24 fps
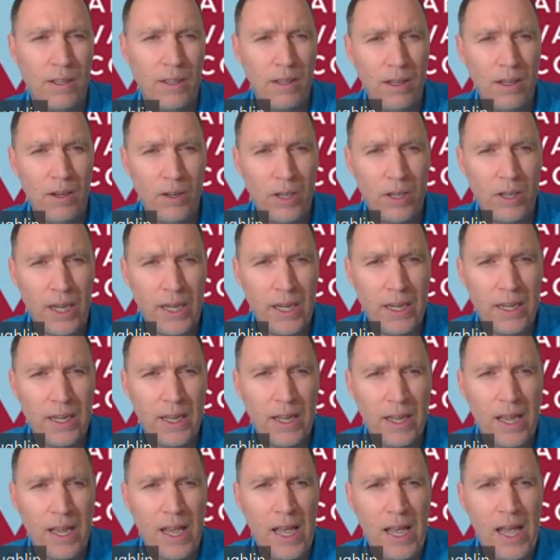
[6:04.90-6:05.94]
Okay,
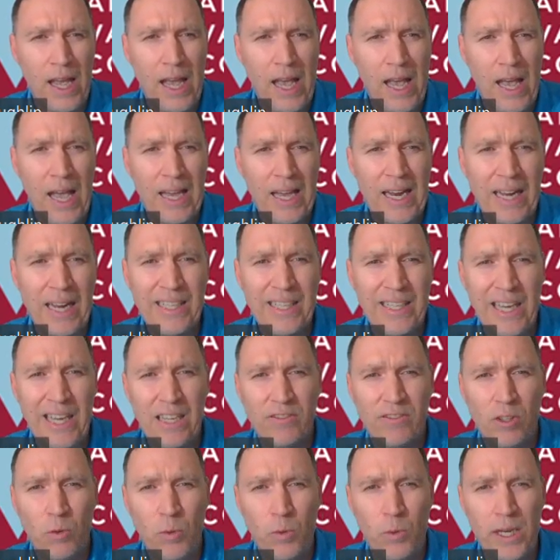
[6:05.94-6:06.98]
and at the end
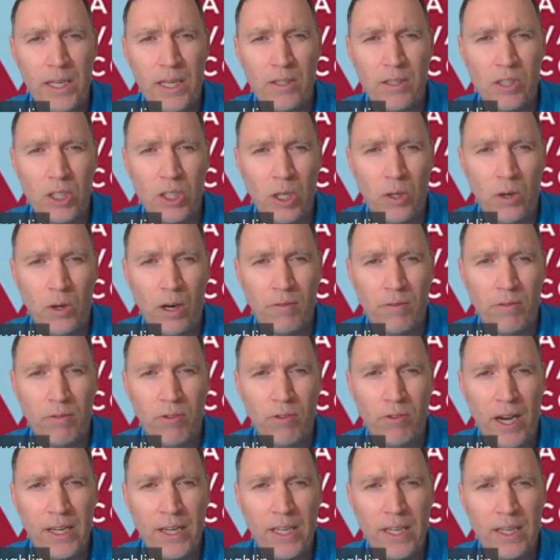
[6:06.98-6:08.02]
of a week, so on
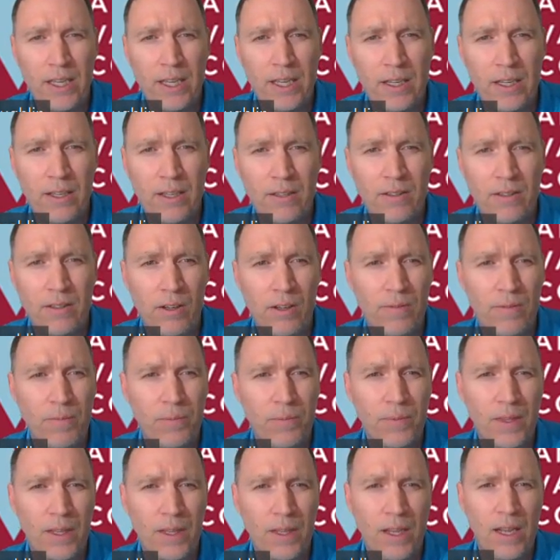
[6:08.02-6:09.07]
Friday here,
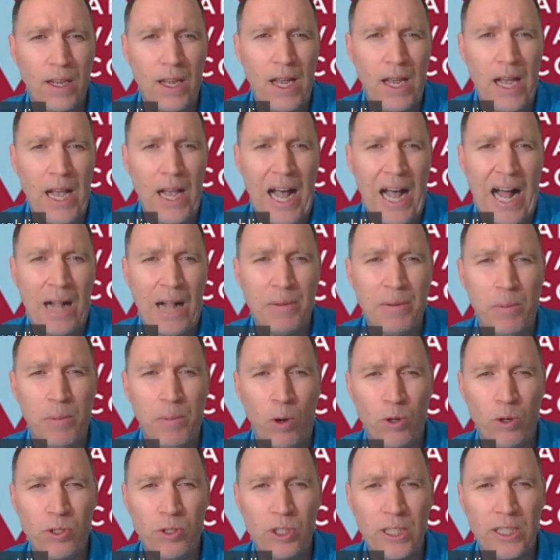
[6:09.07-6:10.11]
I'll be
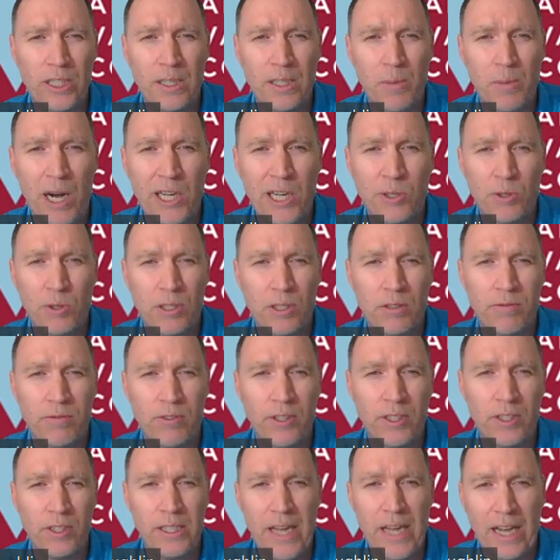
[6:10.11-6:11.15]
posting the modules
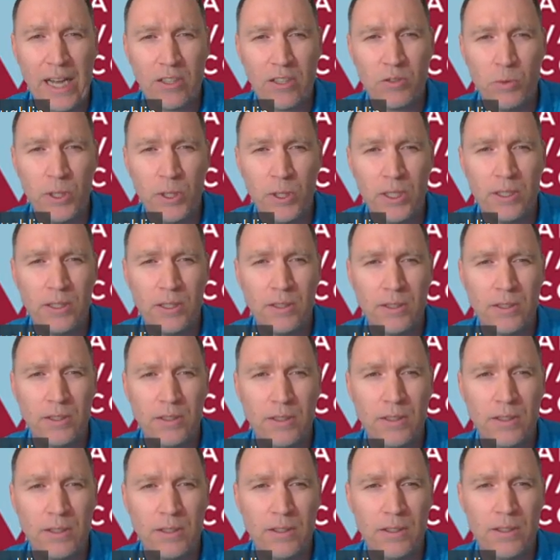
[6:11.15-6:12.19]
for the next week.
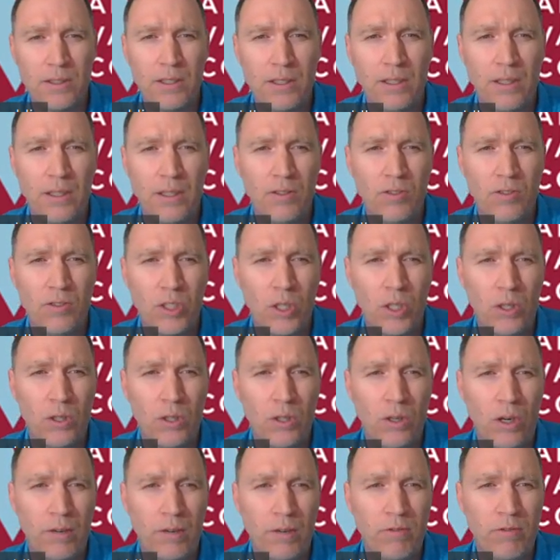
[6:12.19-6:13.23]

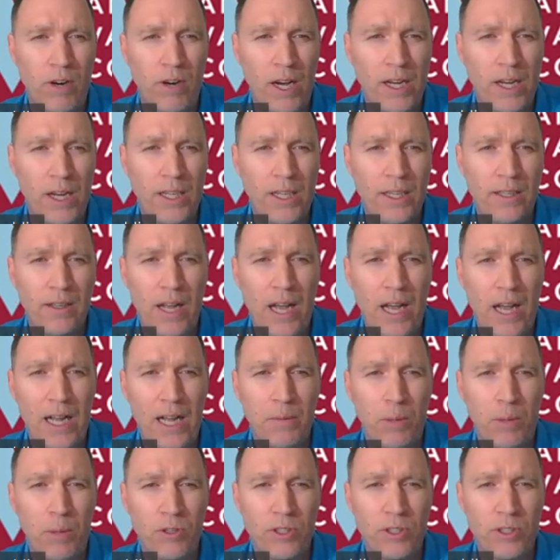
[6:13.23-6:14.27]
So on Friday,
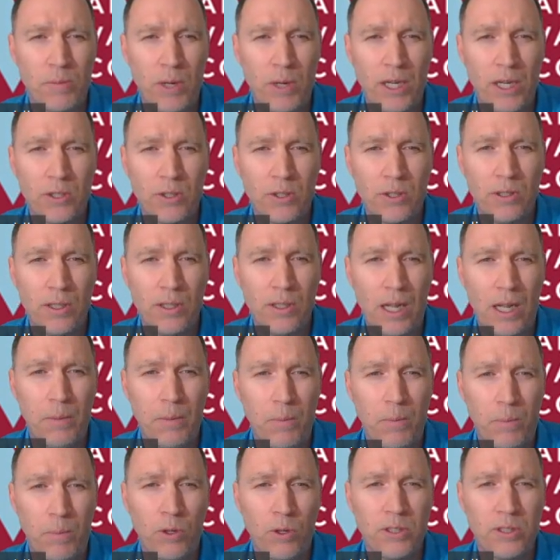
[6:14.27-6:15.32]
I'll post
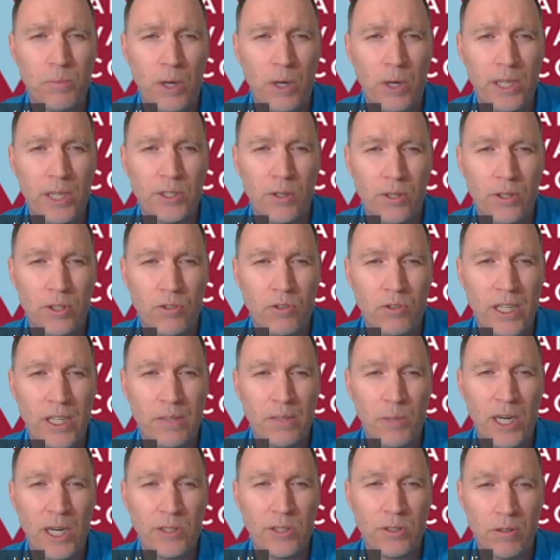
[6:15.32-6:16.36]
module 3
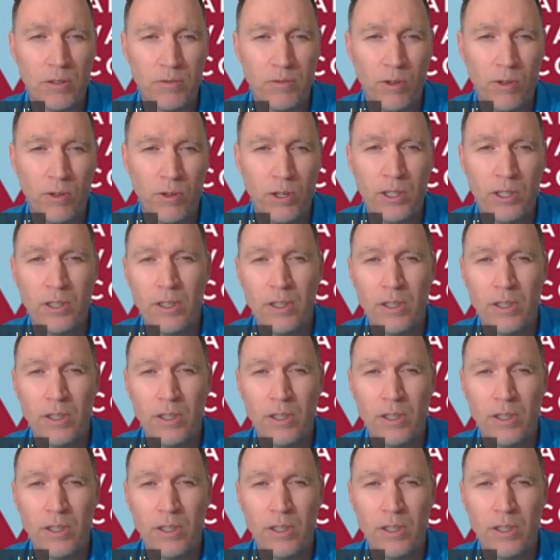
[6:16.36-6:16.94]
and module 4,